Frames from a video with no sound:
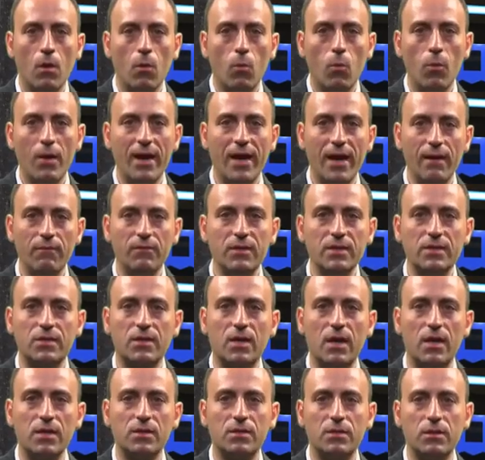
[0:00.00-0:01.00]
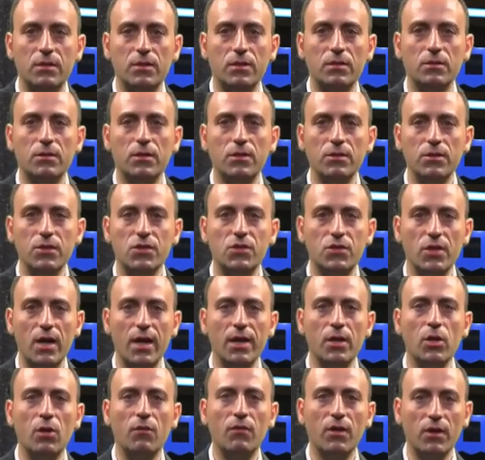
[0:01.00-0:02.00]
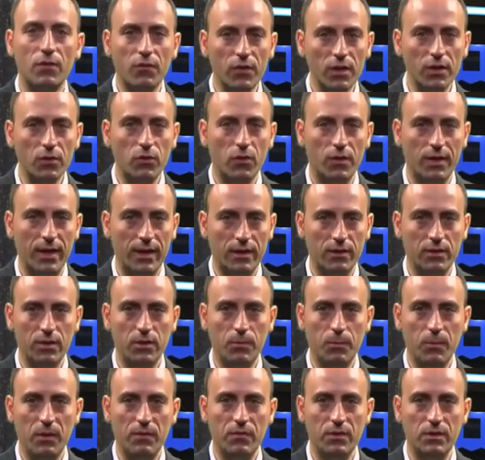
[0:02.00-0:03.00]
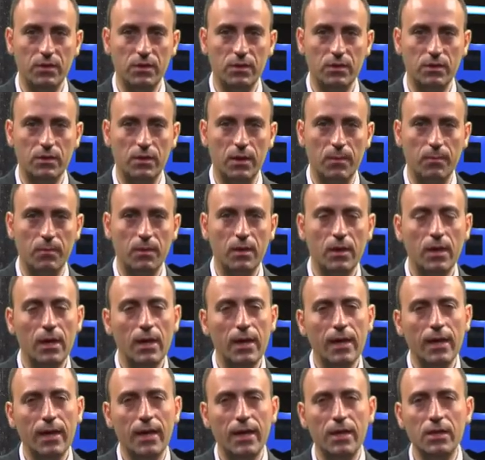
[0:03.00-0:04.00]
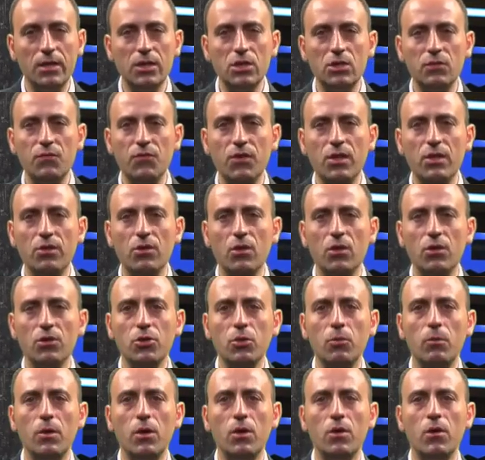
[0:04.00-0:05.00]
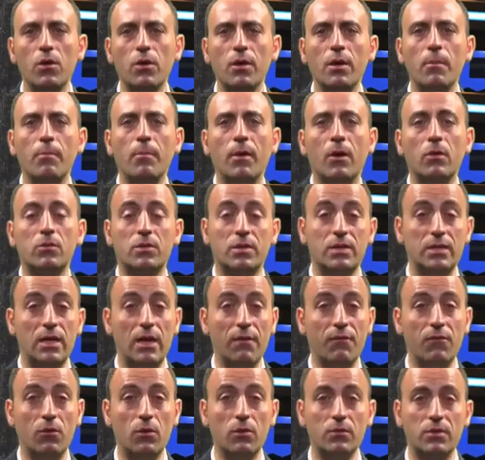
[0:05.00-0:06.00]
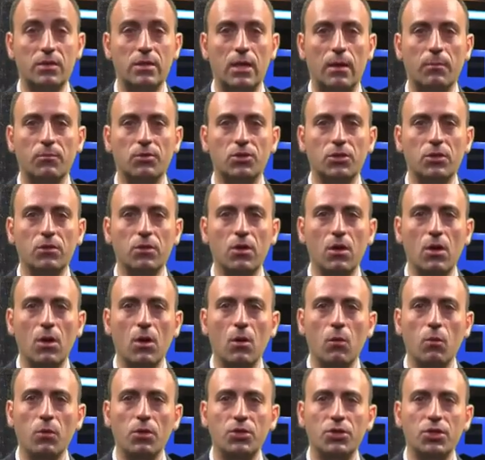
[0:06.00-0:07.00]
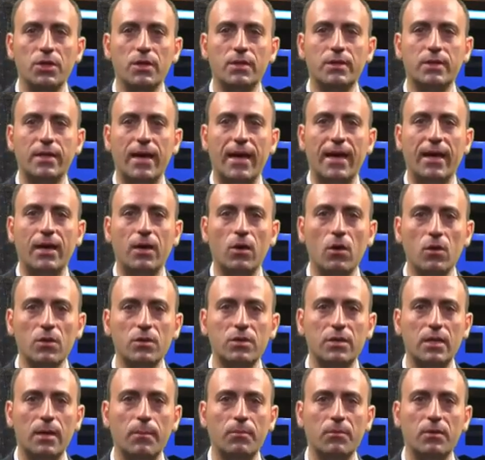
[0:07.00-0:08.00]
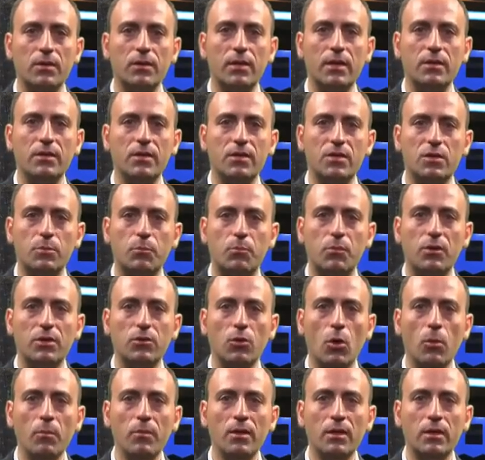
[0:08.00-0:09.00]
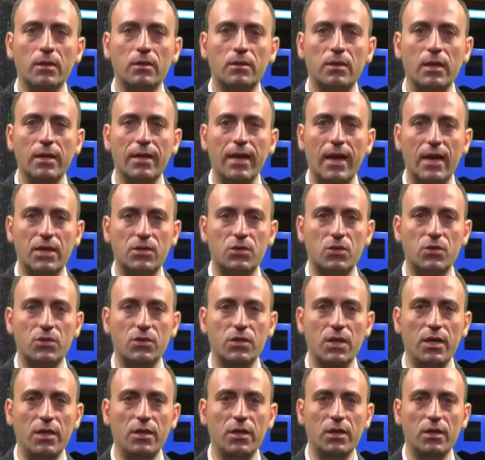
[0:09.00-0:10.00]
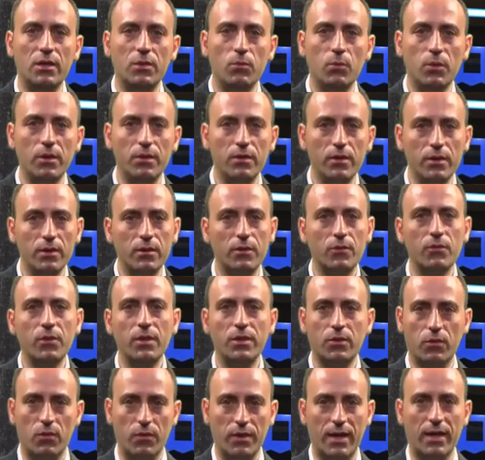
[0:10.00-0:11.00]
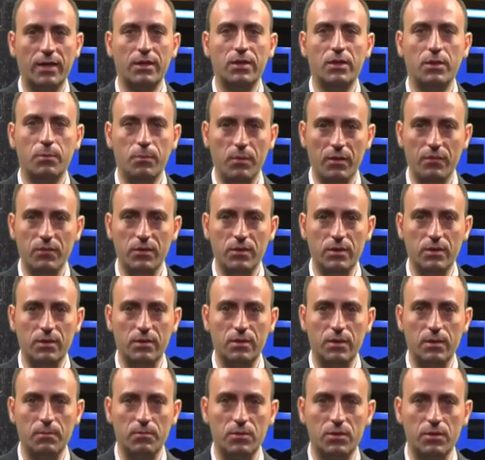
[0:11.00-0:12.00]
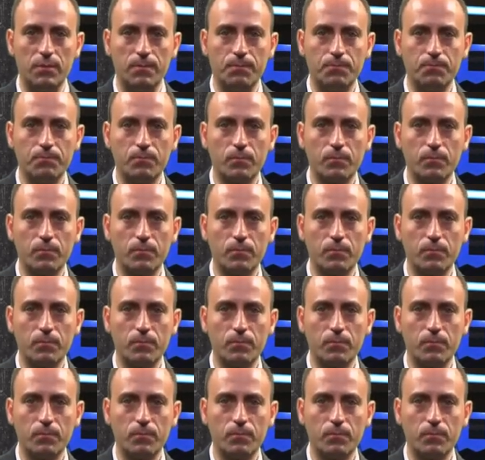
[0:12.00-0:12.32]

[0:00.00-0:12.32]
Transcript: We have discussed the design of a grid-connected PV system. In this video, you will learn about self-consumption, which is a concept that is predominantly associated with the grid-connected PV systems.